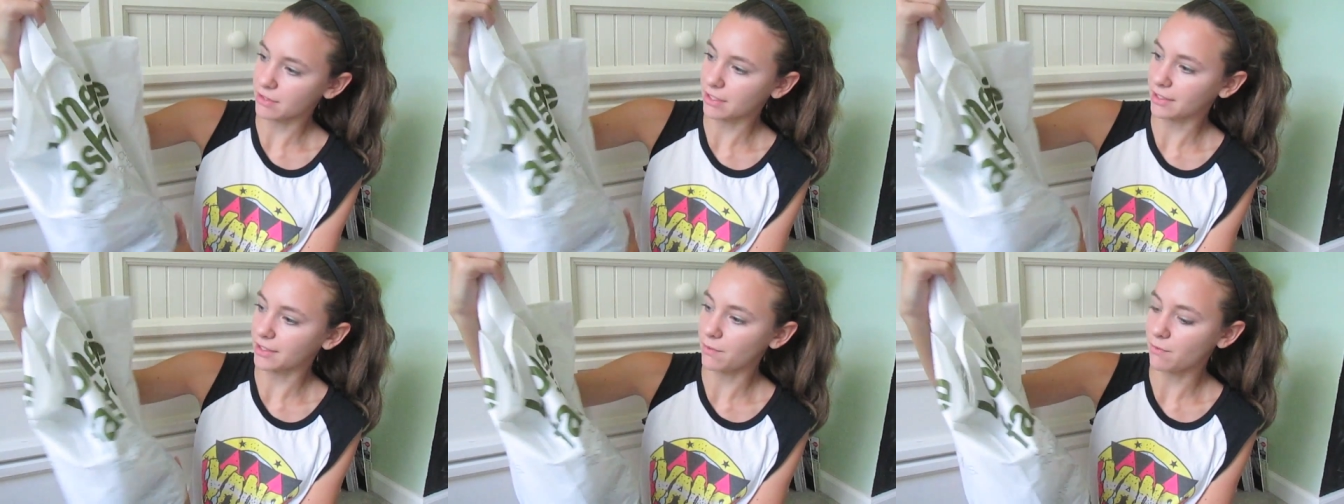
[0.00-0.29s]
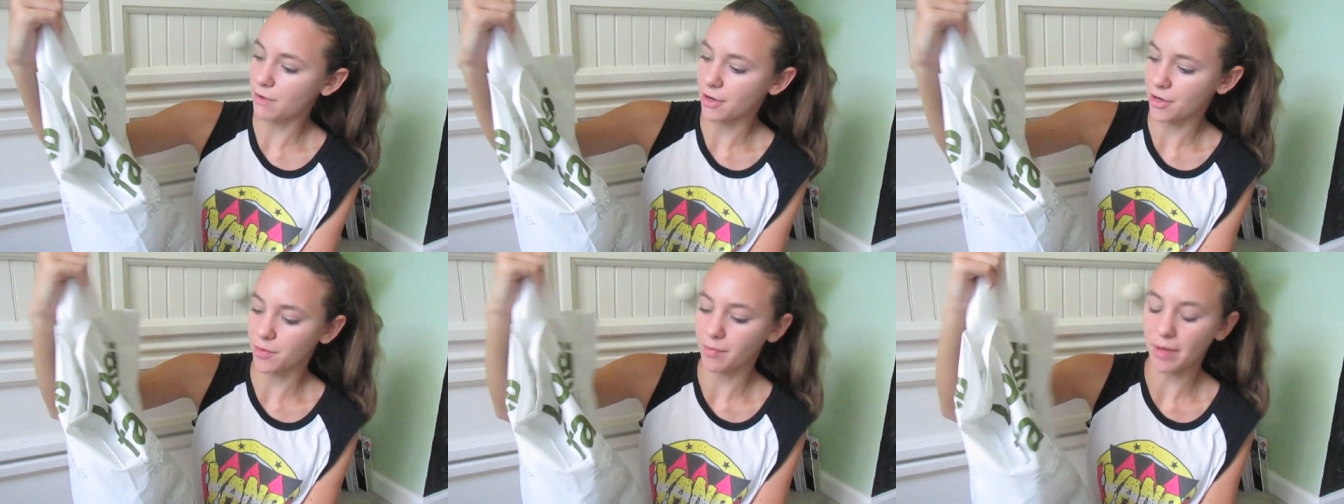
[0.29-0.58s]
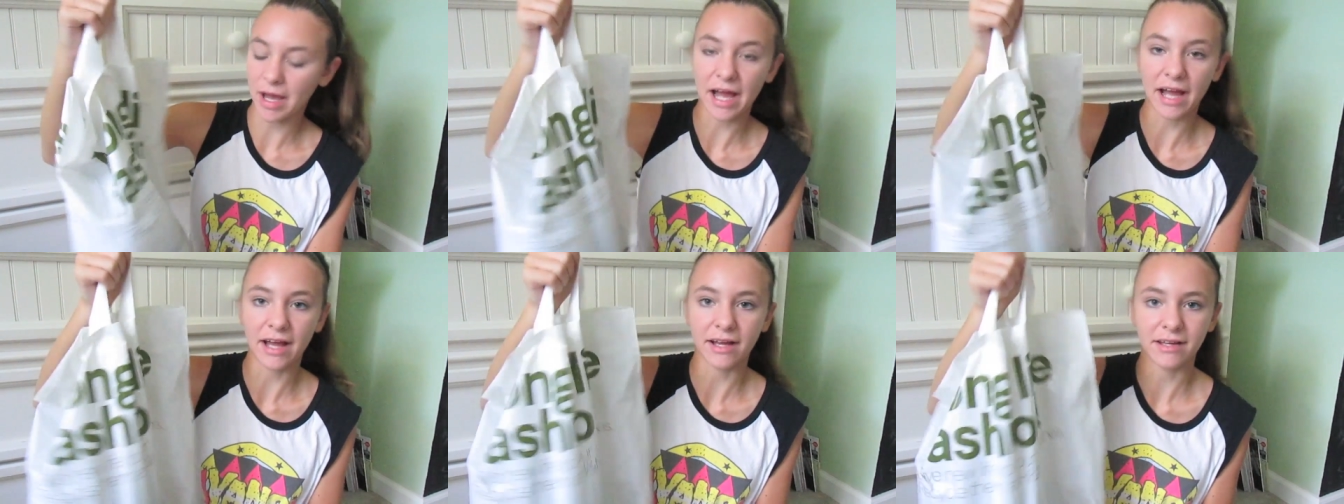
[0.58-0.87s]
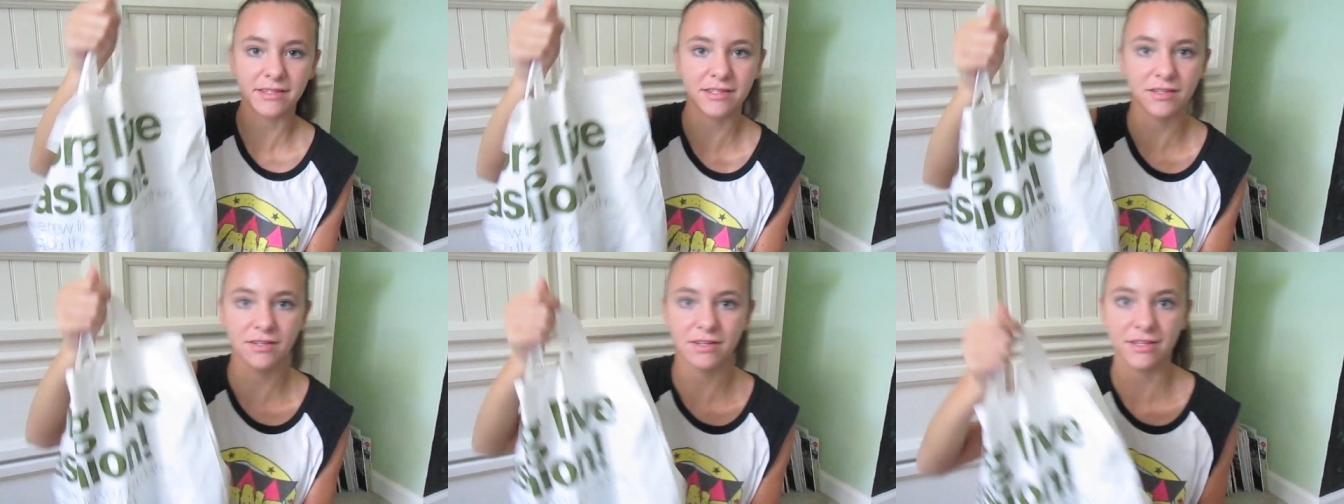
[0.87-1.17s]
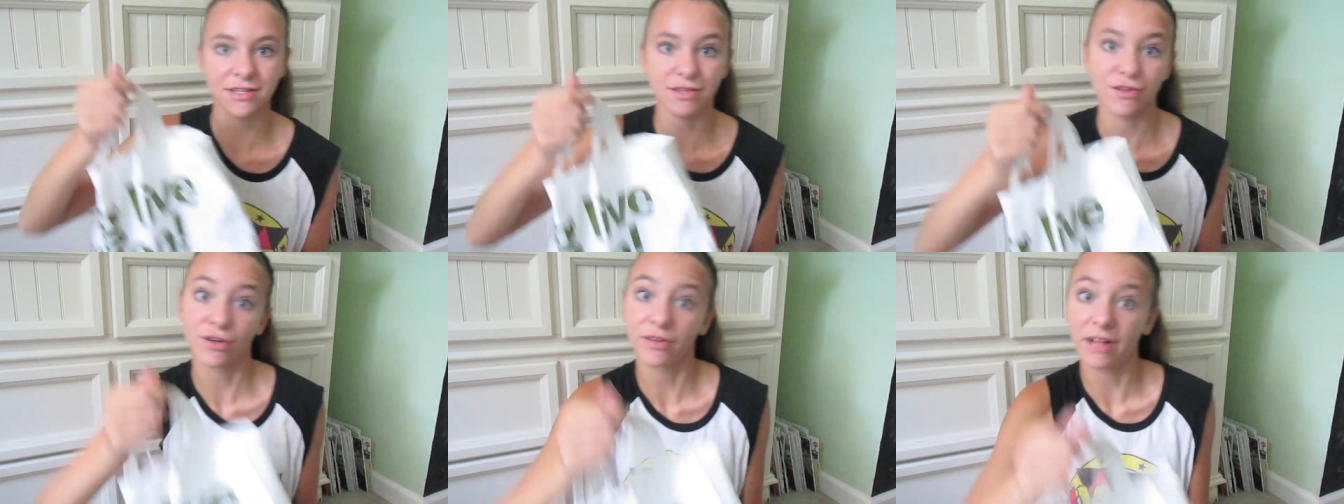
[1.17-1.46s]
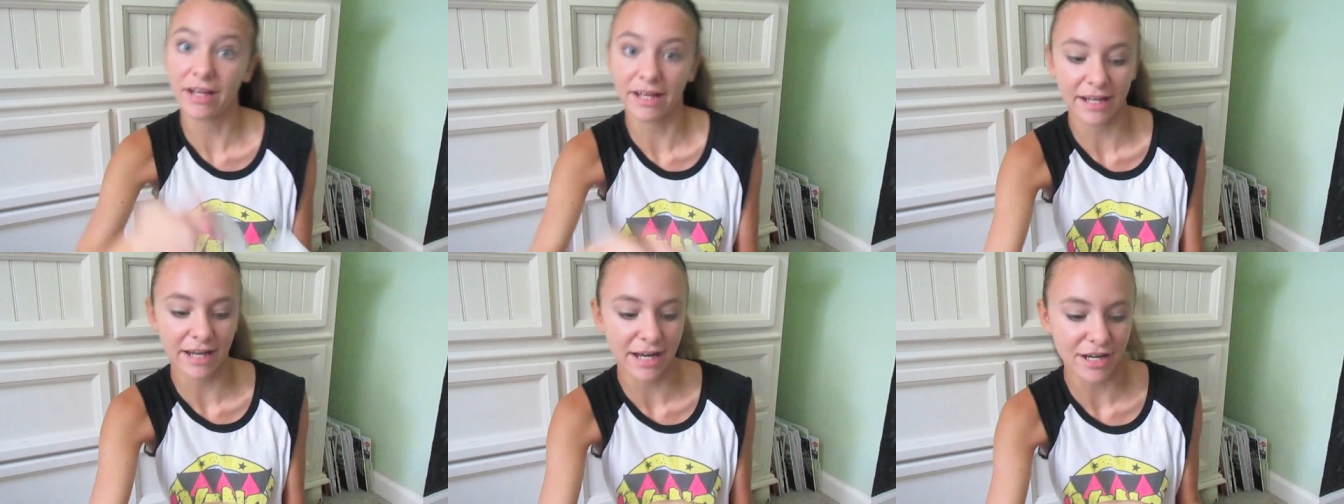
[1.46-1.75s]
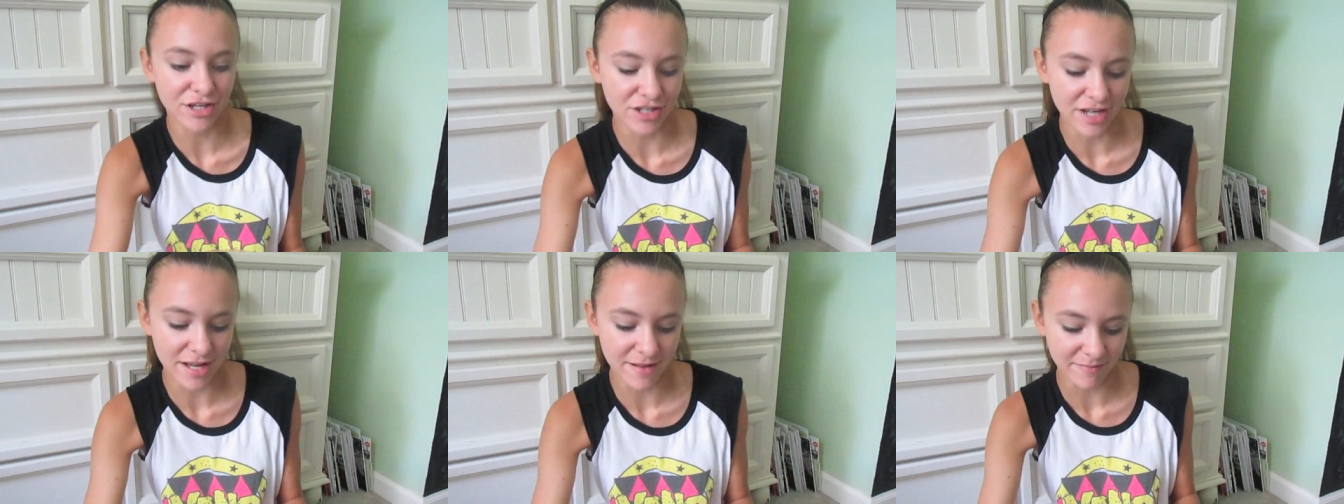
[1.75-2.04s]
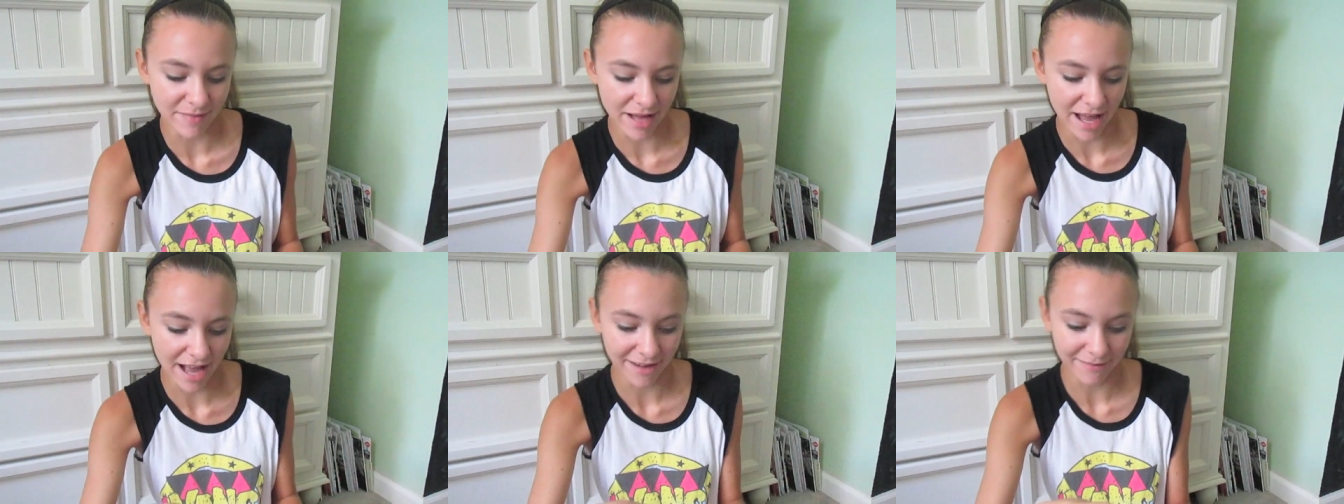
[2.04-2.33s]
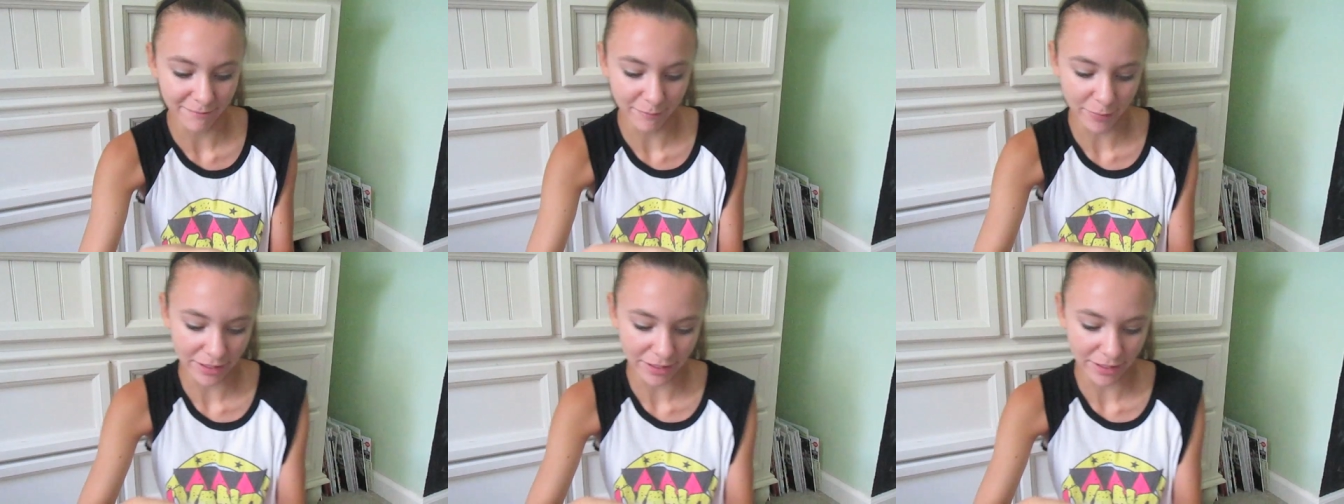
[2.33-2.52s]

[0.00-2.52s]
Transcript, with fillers: really weird bag so it doesn't look like an H&M bag